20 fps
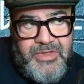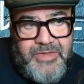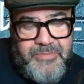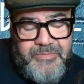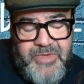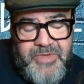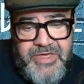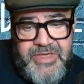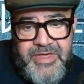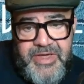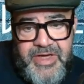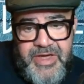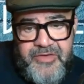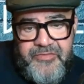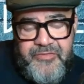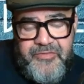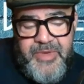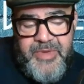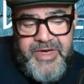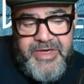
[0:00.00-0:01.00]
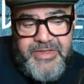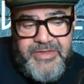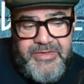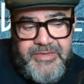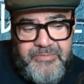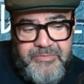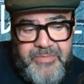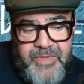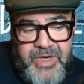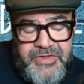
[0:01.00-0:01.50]
media have
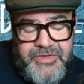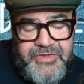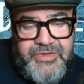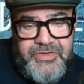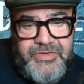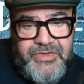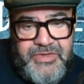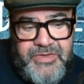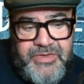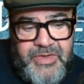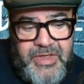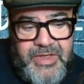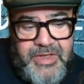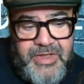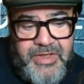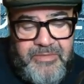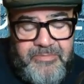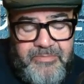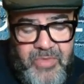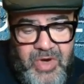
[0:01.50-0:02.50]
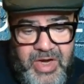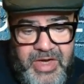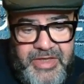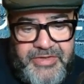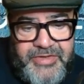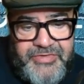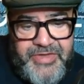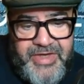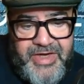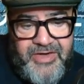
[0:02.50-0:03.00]
made much
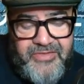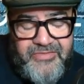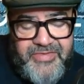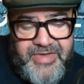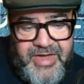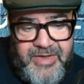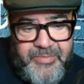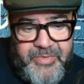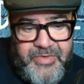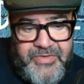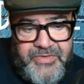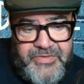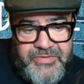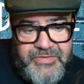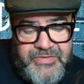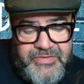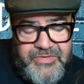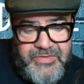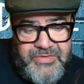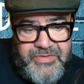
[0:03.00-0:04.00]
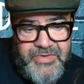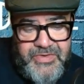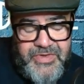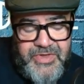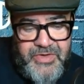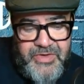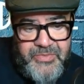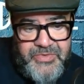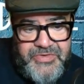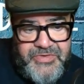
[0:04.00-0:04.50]
mileage out of that, because
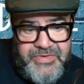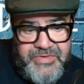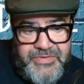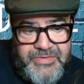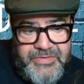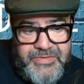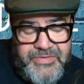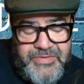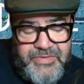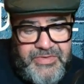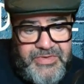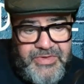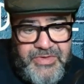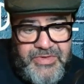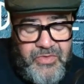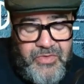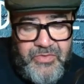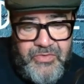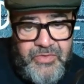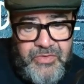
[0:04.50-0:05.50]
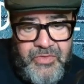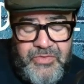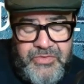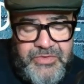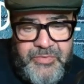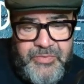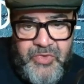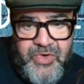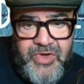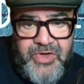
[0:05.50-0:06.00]
which is not
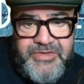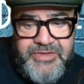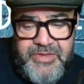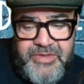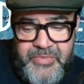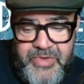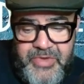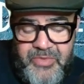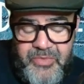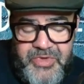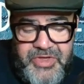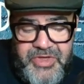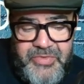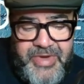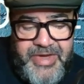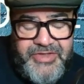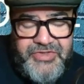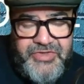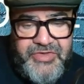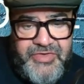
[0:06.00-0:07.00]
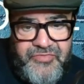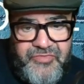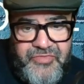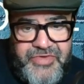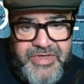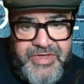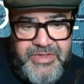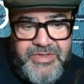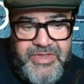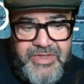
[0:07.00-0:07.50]
surprising. But when you actually
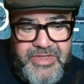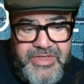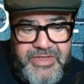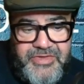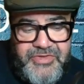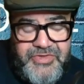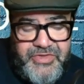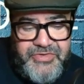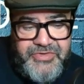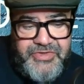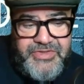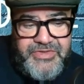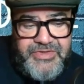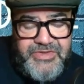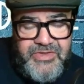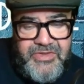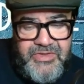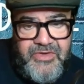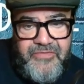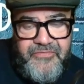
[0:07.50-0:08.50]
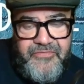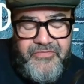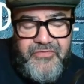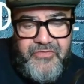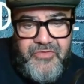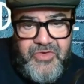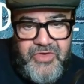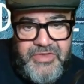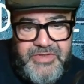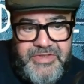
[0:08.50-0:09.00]
read the judge's
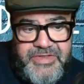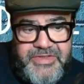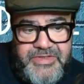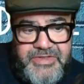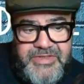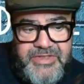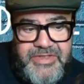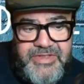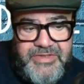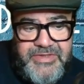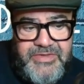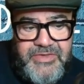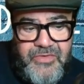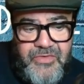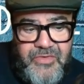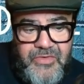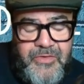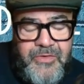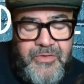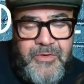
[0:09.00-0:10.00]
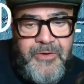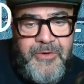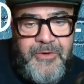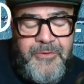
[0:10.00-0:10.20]
verdict, it's not.